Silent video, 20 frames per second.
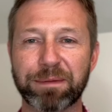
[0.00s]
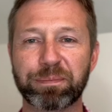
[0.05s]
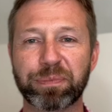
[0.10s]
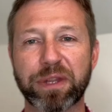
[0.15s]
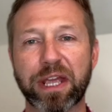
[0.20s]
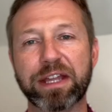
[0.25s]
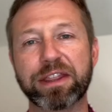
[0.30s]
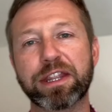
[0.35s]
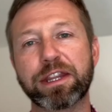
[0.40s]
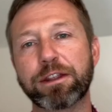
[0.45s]

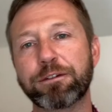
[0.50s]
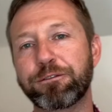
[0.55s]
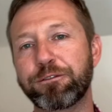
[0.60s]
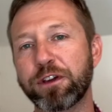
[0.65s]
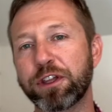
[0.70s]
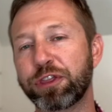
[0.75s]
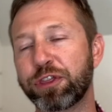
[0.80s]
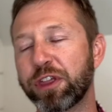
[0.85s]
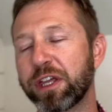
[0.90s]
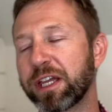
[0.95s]
And then the
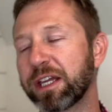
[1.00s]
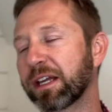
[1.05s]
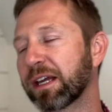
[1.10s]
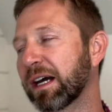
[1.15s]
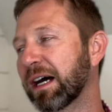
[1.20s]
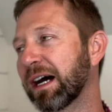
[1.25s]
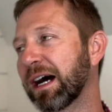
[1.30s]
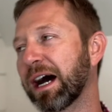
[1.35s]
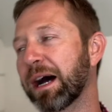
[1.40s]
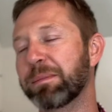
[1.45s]
fifth
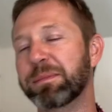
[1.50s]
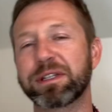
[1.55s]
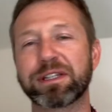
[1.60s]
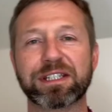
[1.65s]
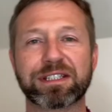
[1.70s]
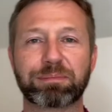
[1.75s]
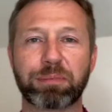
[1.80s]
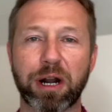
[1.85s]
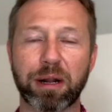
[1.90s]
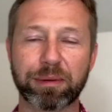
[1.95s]
thing, I mean,
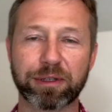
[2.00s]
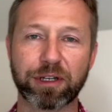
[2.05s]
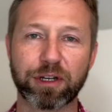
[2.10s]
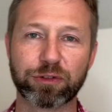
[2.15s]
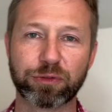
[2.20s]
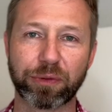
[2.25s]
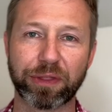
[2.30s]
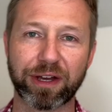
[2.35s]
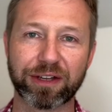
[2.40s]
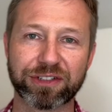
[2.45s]
this probably
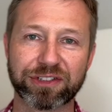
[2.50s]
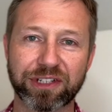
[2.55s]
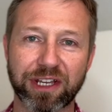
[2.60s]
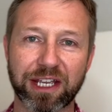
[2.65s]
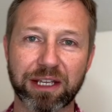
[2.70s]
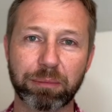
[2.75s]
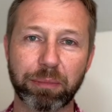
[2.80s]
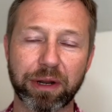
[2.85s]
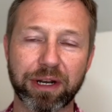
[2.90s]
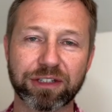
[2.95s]
goes without
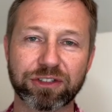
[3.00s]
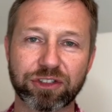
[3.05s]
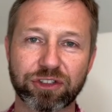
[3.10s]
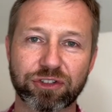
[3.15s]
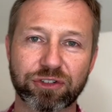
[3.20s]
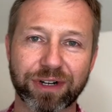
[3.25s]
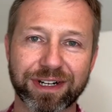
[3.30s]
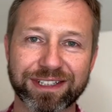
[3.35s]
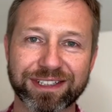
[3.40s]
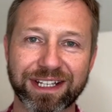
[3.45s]
saying, but it's
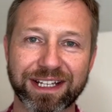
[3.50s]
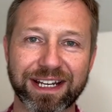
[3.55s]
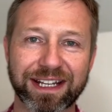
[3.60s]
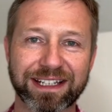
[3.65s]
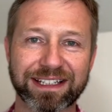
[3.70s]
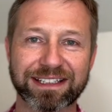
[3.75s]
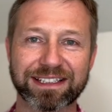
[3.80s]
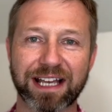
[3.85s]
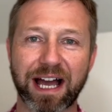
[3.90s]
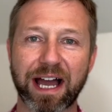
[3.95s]
stress and
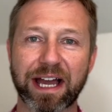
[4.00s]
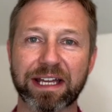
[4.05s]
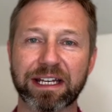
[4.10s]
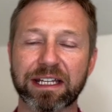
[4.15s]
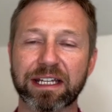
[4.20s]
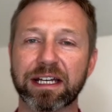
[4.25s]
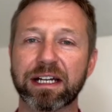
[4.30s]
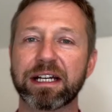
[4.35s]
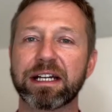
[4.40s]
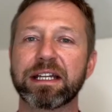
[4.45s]

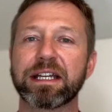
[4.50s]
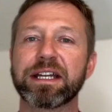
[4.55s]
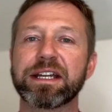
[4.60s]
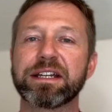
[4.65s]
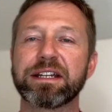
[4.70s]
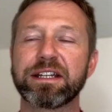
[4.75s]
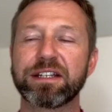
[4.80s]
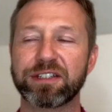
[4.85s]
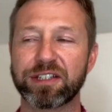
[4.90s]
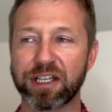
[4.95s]
anxiety.
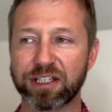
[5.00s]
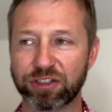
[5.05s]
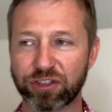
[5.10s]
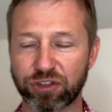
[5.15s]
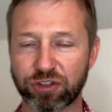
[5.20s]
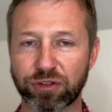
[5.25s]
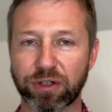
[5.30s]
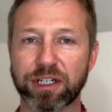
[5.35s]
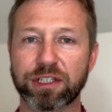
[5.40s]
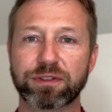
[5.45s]
It is a
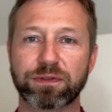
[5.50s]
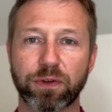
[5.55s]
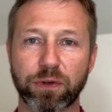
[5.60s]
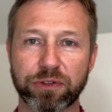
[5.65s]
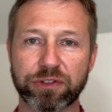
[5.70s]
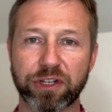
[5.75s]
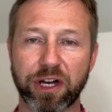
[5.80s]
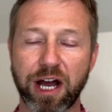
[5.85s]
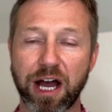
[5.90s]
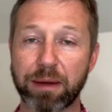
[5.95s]
stressful
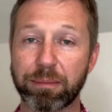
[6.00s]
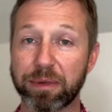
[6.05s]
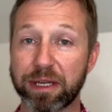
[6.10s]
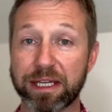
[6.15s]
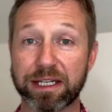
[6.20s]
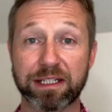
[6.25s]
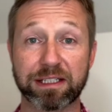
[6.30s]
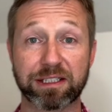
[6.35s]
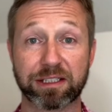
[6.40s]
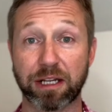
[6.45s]
time,
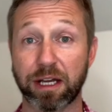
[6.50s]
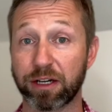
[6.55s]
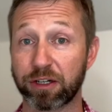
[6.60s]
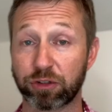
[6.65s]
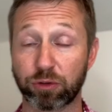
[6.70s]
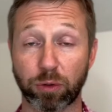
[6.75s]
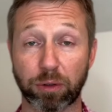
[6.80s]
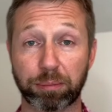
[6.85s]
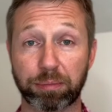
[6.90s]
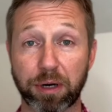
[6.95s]
and it's not a
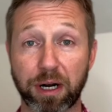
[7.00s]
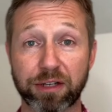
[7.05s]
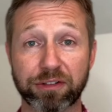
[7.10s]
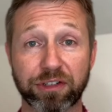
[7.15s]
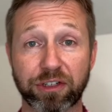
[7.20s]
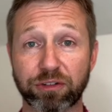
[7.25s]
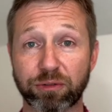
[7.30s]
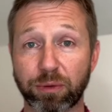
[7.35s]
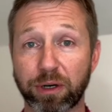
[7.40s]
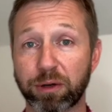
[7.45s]
short
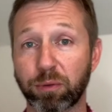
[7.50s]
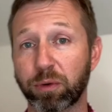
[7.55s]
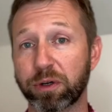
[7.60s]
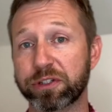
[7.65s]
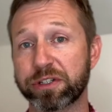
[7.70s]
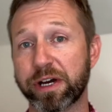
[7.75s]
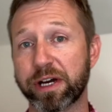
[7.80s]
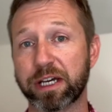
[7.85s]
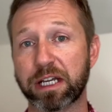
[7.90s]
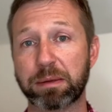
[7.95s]
process, right? We're
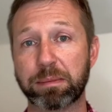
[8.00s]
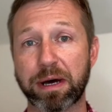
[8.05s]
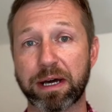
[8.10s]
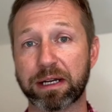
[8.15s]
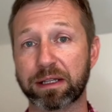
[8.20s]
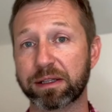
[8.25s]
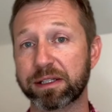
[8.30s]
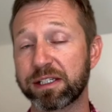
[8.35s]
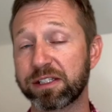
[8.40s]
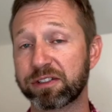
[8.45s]
talking about
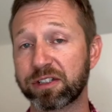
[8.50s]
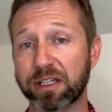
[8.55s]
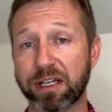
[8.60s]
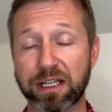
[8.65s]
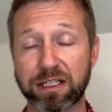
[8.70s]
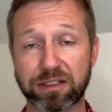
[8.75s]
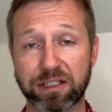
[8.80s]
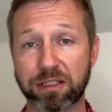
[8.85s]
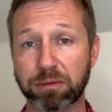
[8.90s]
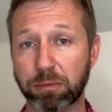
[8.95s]
at least an
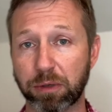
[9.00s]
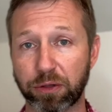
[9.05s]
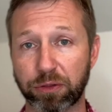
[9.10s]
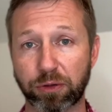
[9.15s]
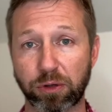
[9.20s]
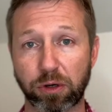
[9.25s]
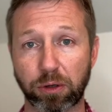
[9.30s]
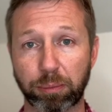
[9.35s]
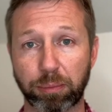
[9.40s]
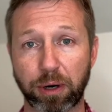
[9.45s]
eighteen month
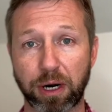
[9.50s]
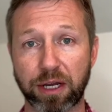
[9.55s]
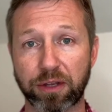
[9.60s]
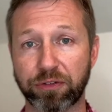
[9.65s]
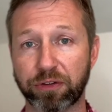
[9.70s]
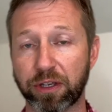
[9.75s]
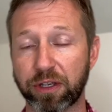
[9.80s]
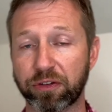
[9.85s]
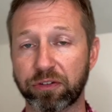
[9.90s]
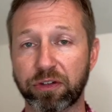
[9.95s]
long
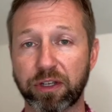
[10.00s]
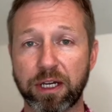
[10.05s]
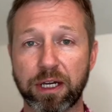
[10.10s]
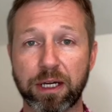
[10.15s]
process,